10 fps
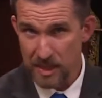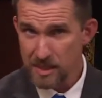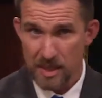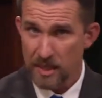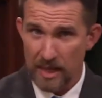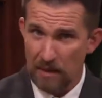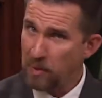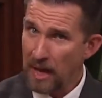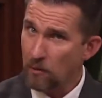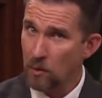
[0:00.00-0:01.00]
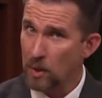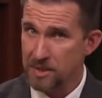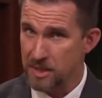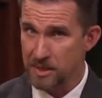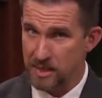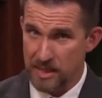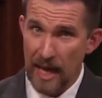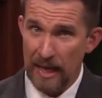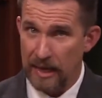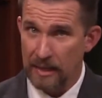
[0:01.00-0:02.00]
is that power wasn't
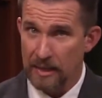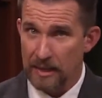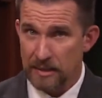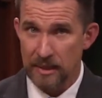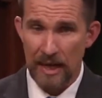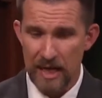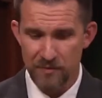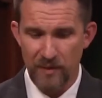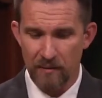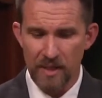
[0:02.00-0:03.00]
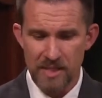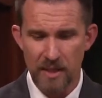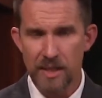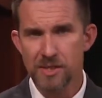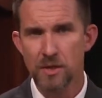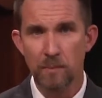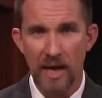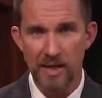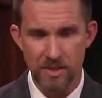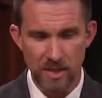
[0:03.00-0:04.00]
designed to last forever. Listen to these two
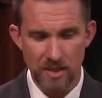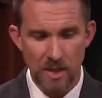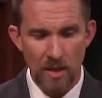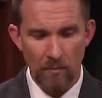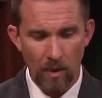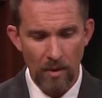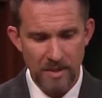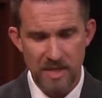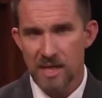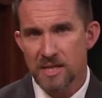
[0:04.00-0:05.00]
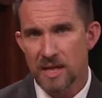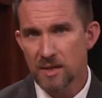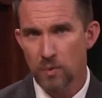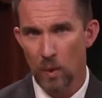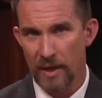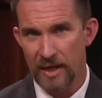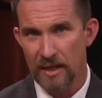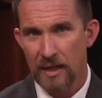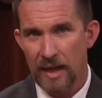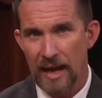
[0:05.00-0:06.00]
passages. Mark 16, 20
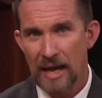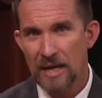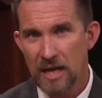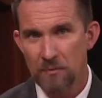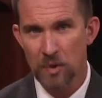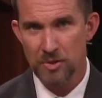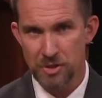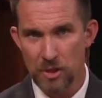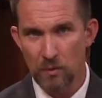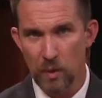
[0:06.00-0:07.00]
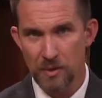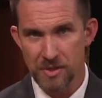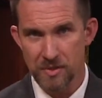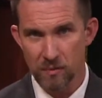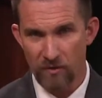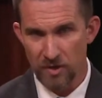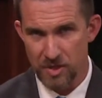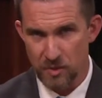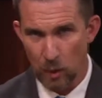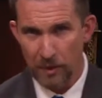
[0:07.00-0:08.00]
and Hebrews 2 verses,
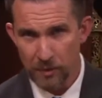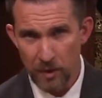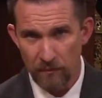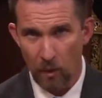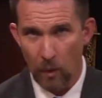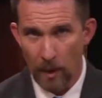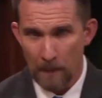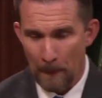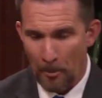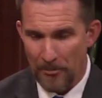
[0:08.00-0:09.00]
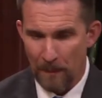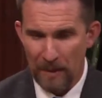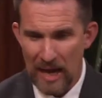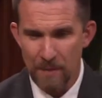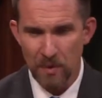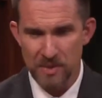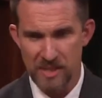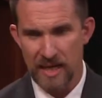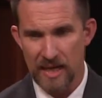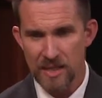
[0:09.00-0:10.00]
verses 1 through 4, the Bible
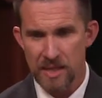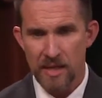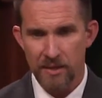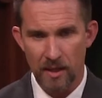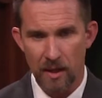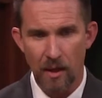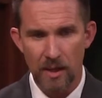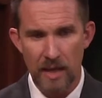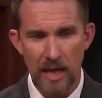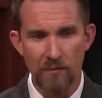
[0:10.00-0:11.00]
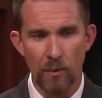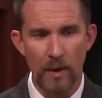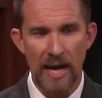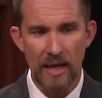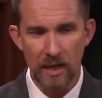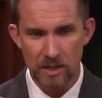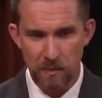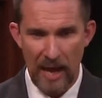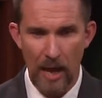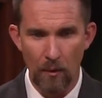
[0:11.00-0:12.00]
says that God gave miraculous
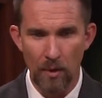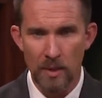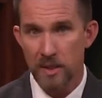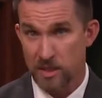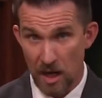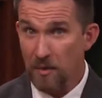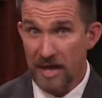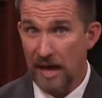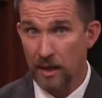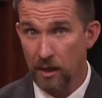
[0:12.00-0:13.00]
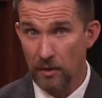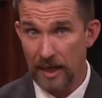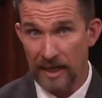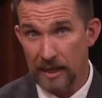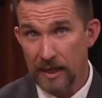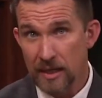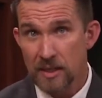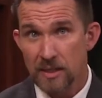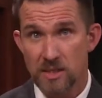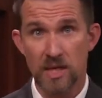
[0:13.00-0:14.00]
power. Some of that included healing,
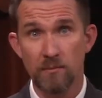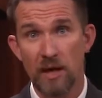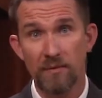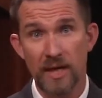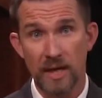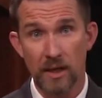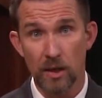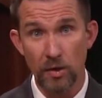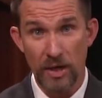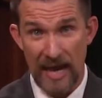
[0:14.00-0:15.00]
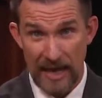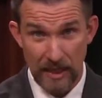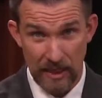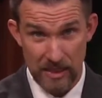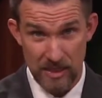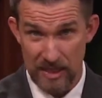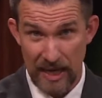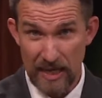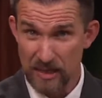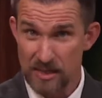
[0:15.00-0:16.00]
some of it included handling
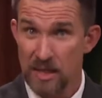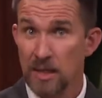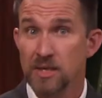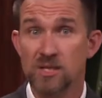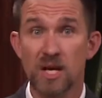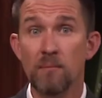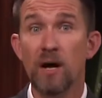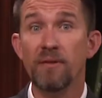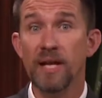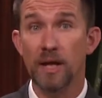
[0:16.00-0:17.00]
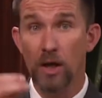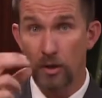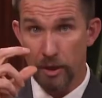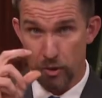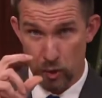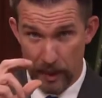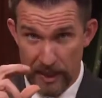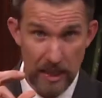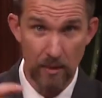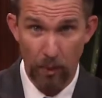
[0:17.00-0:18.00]
snakes, some of it included
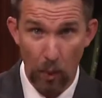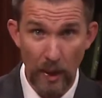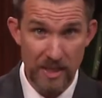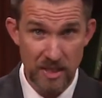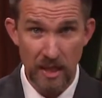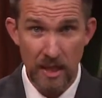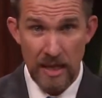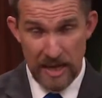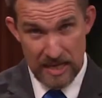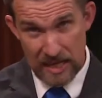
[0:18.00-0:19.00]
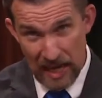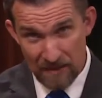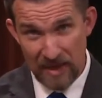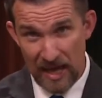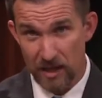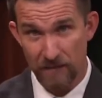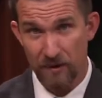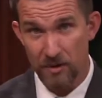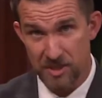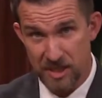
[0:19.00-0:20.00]
drinking poison. He gave that in the
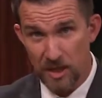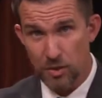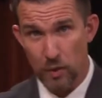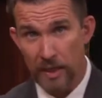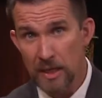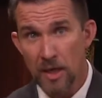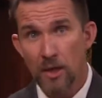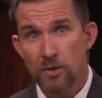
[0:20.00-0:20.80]
first century